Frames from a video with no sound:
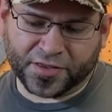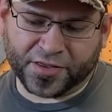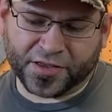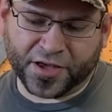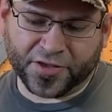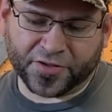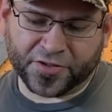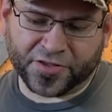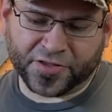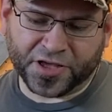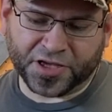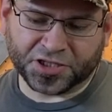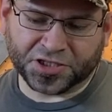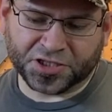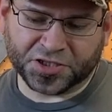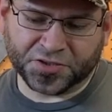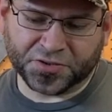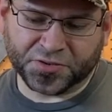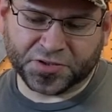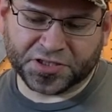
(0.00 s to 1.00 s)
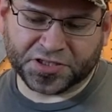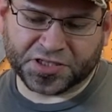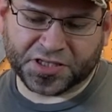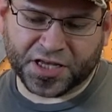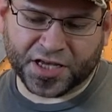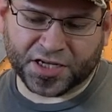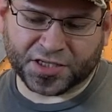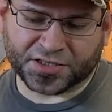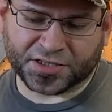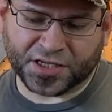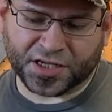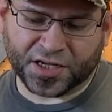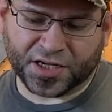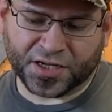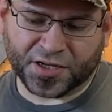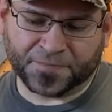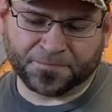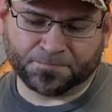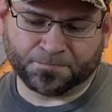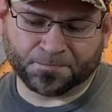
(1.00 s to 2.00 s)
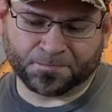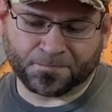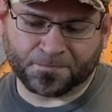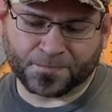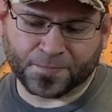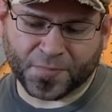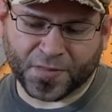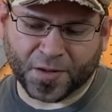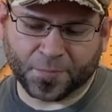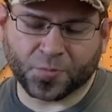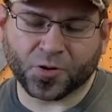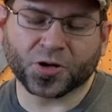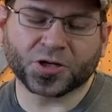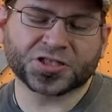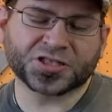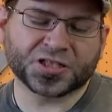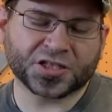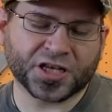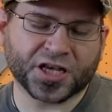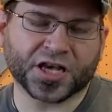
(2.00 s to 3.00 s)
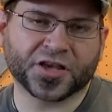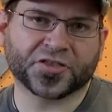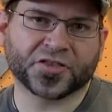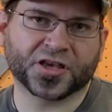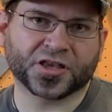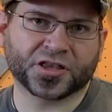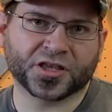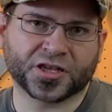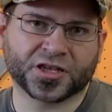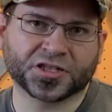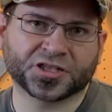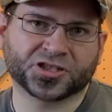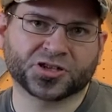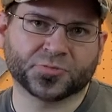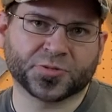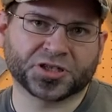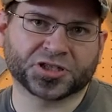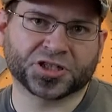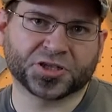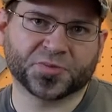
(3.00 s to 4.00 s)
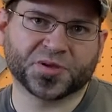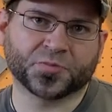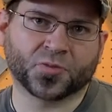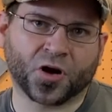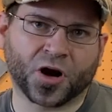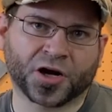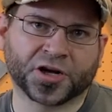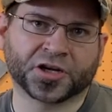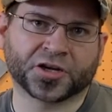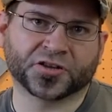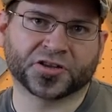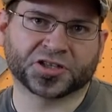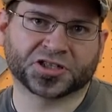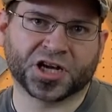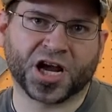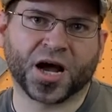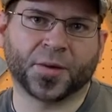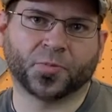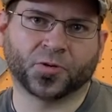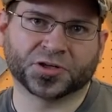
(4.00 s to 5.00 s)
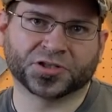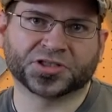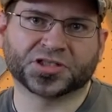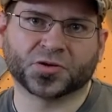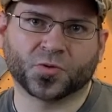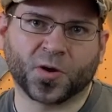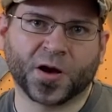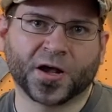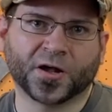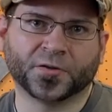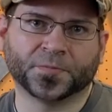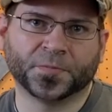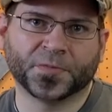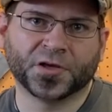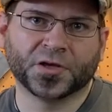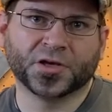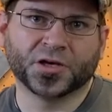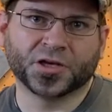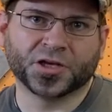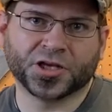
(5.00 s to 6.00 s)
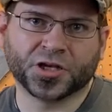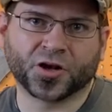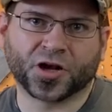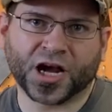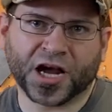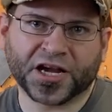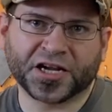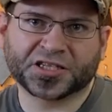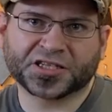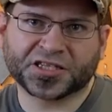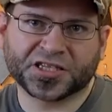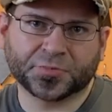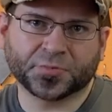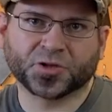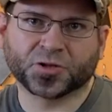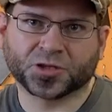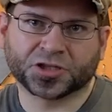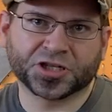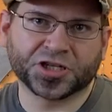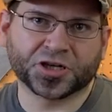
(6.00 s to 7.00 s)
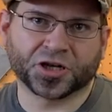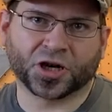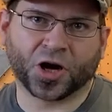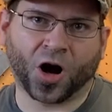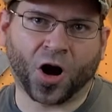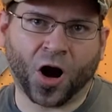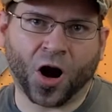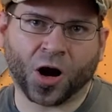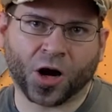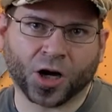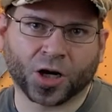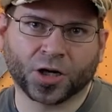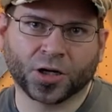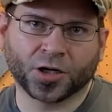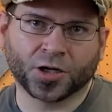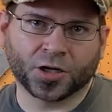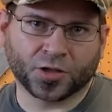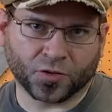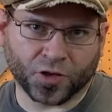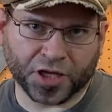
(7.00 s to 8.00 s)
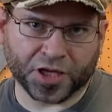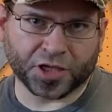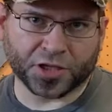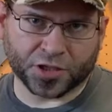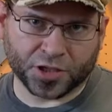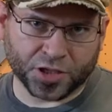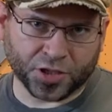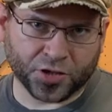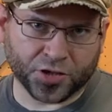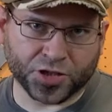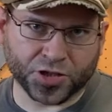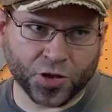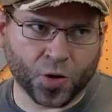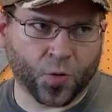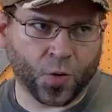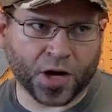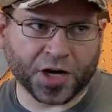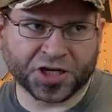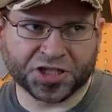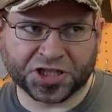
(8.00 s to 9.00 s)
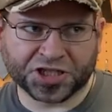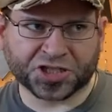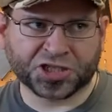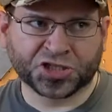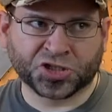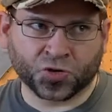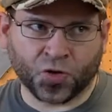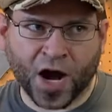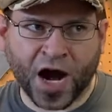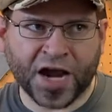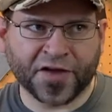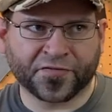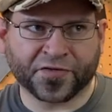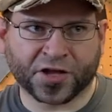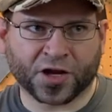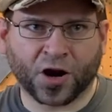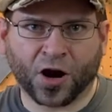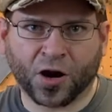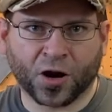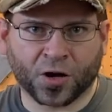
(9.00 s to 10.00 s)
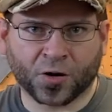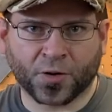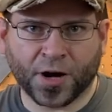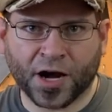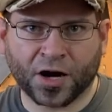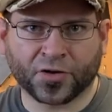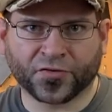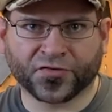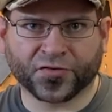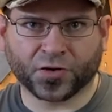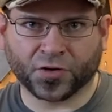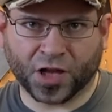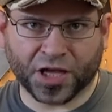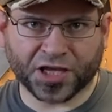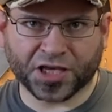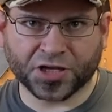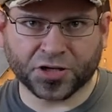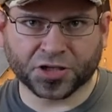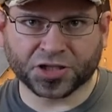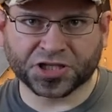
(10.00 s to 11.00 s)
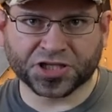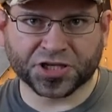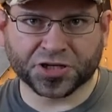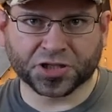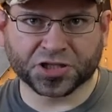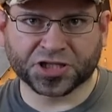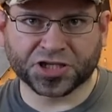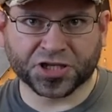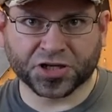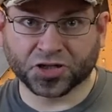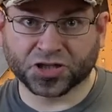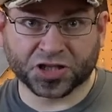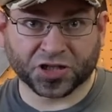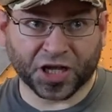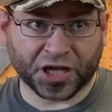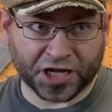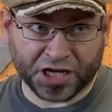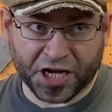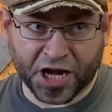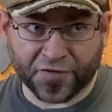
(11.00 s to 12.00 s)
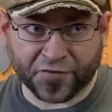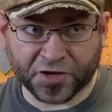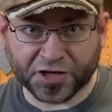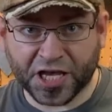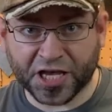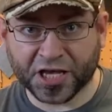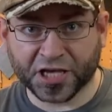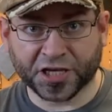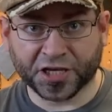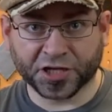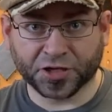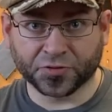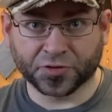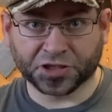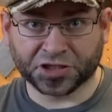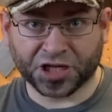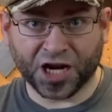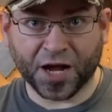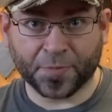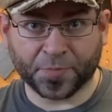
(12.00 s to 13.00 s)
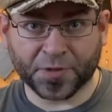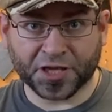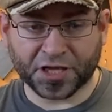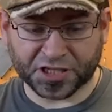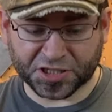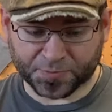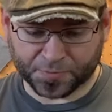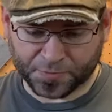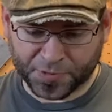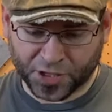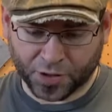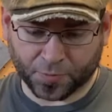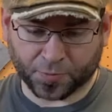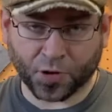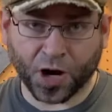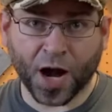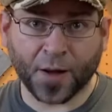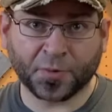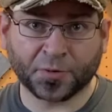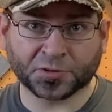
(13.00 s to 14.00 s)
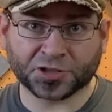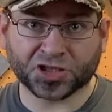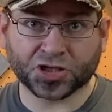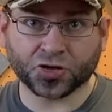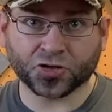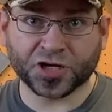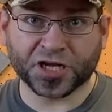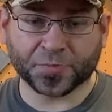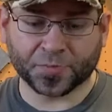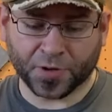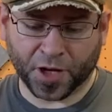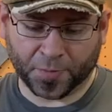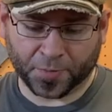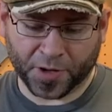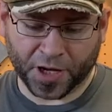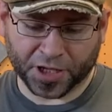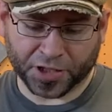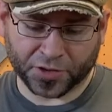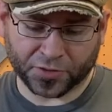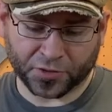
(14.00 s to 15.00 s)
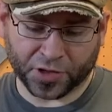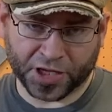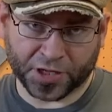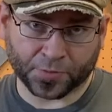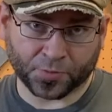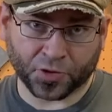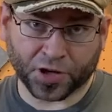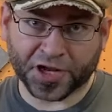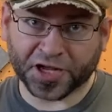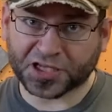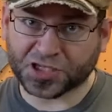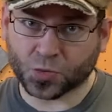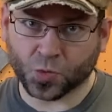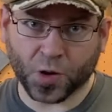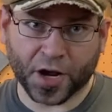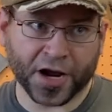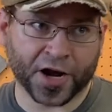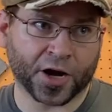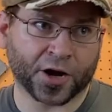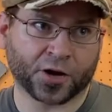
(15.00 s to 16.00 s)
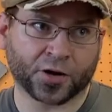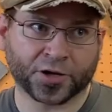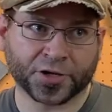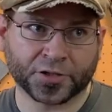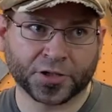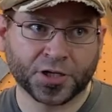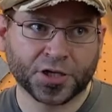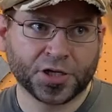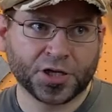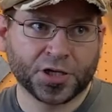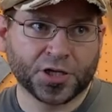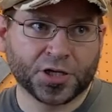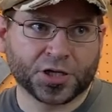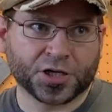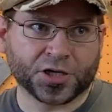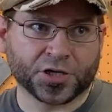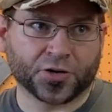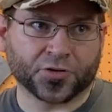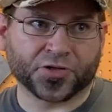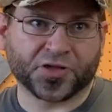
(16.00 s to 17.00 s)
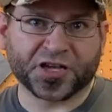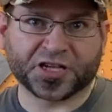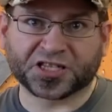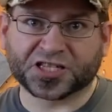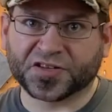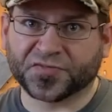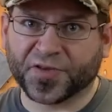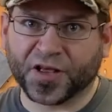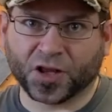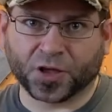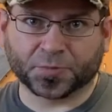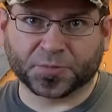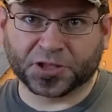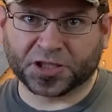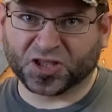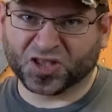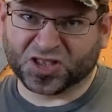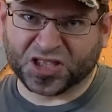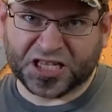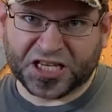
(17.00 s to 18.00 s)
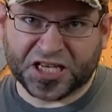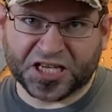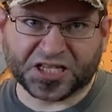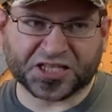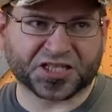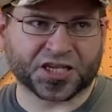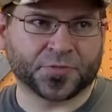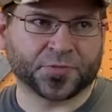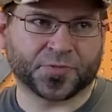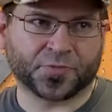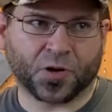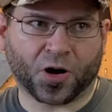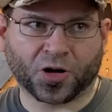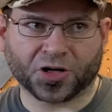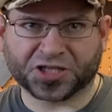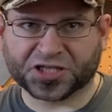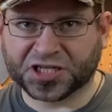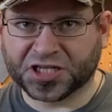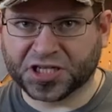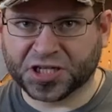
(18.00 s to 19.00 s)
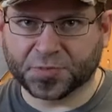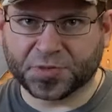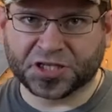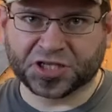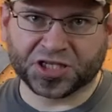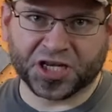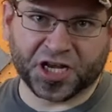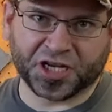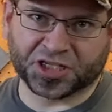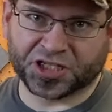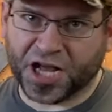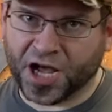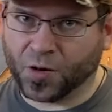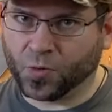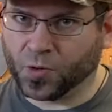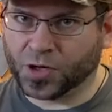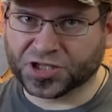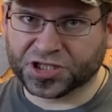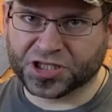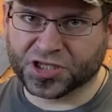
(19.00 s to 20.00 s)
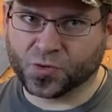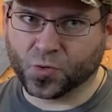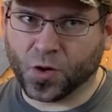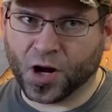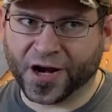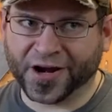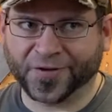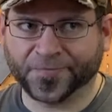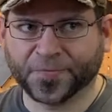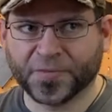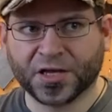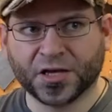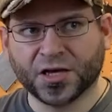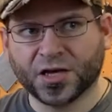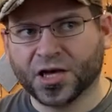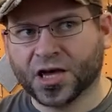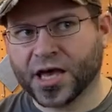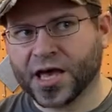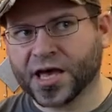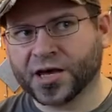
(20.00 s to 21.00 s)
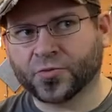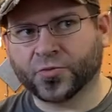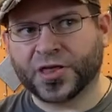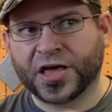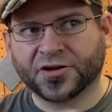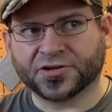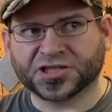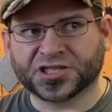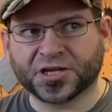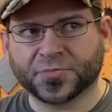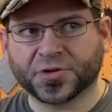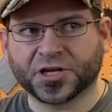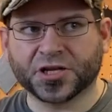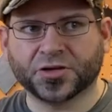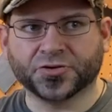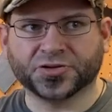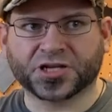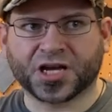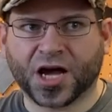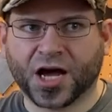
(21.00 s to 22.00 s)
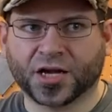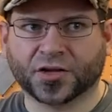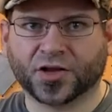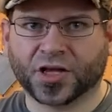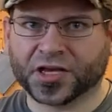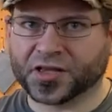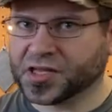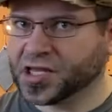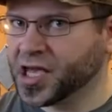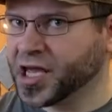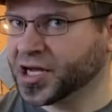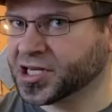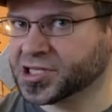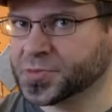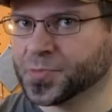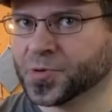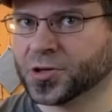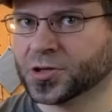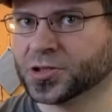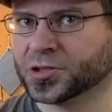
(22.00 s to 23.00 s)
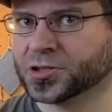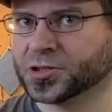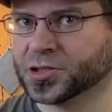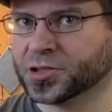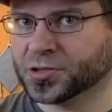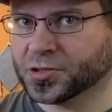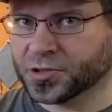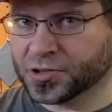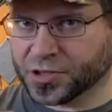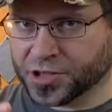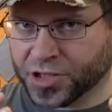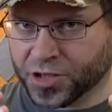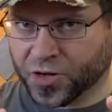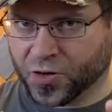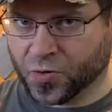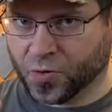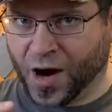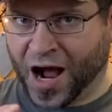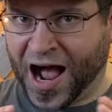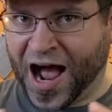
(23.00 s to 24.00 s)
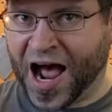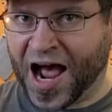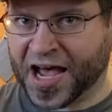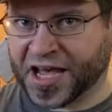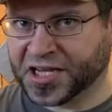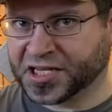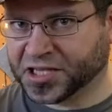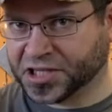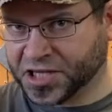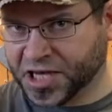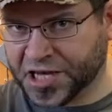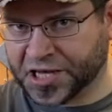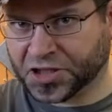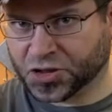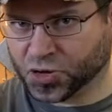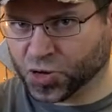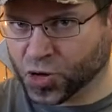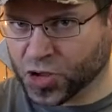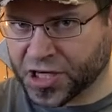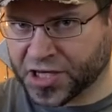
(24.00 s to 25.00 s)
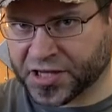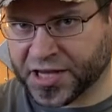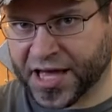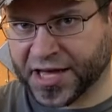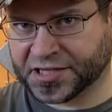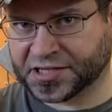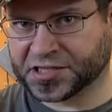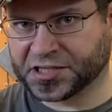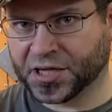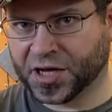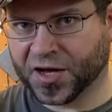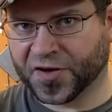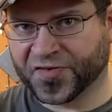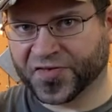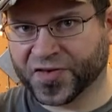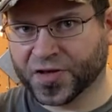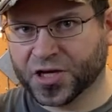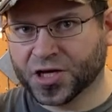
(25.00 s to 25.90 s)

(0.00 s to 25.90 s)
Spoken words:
other thing too is that personally, I think that instruments should be brought into the shop once in a while. Kind of similar to your car. Like, you don't want to just drive the car around for like years and years and years and like never take it into a shop, because, problems creep up on you, like brakes wear and, things develop little leaks. Some parts need to be changed out once in a while. And without somebody who's got like the expert, eye to take a look at that stuff,